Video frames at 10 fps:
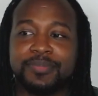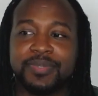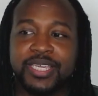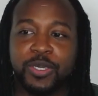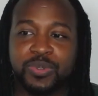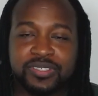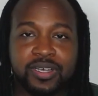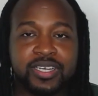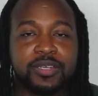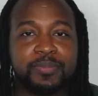he was
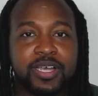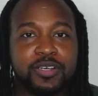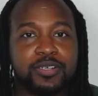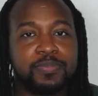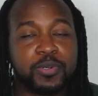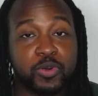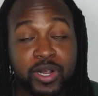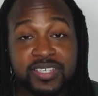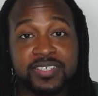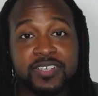talking about
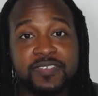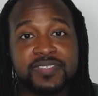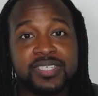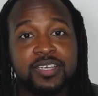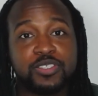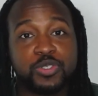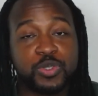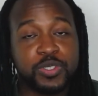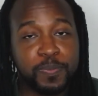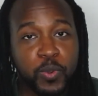progressives to
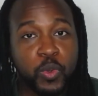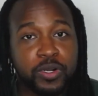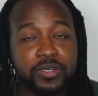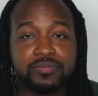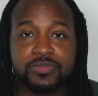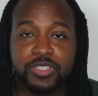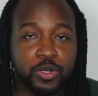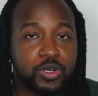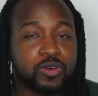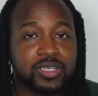support,
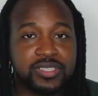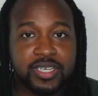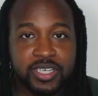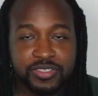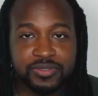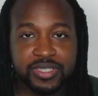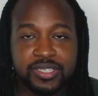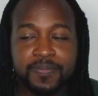across the country.